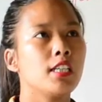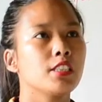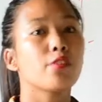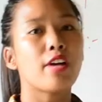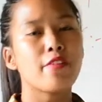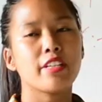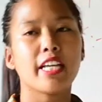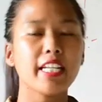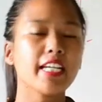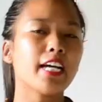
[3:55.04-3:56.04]
survive in
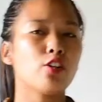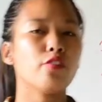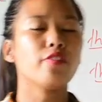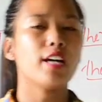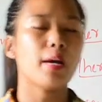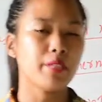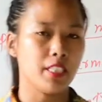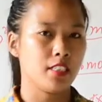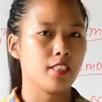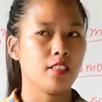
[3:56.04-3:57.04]
any kind of
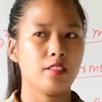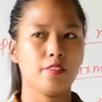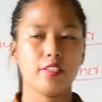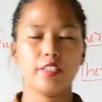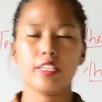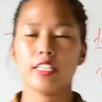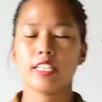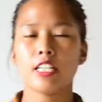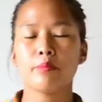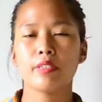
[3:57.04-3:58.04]
habitat.
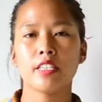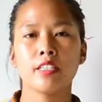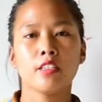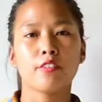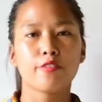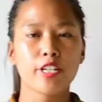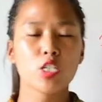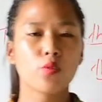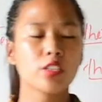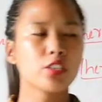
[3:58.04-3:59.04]
It can be
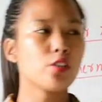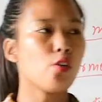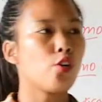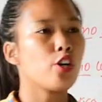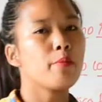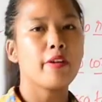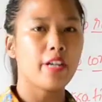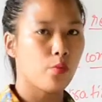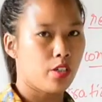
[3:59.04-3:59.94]
freshwater or marine